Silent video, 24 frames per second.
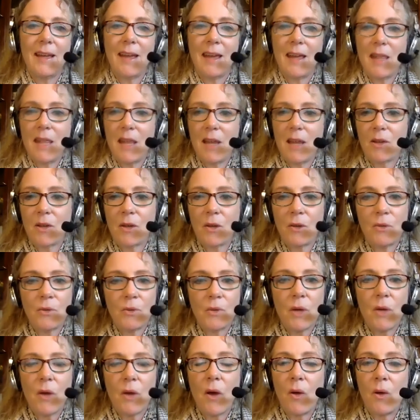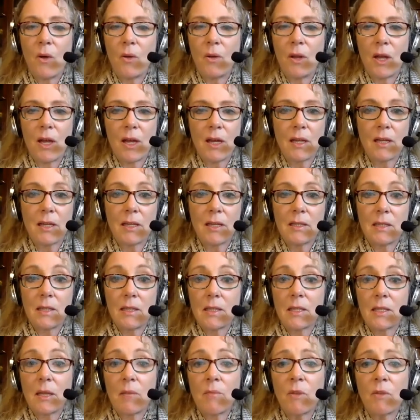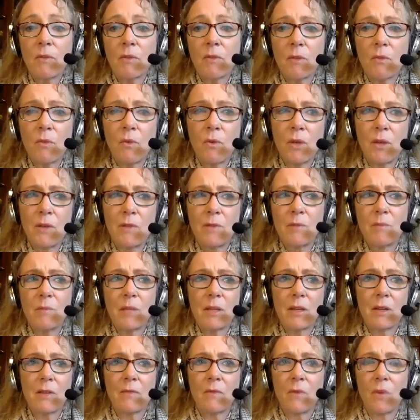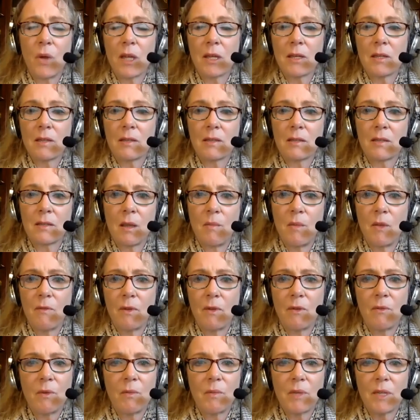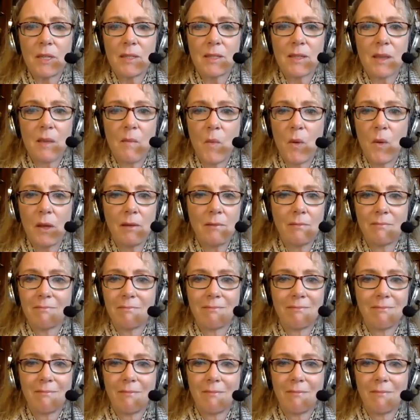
and they'll go through a whole long list, and some of it won't even be their voice. Some of it will be someone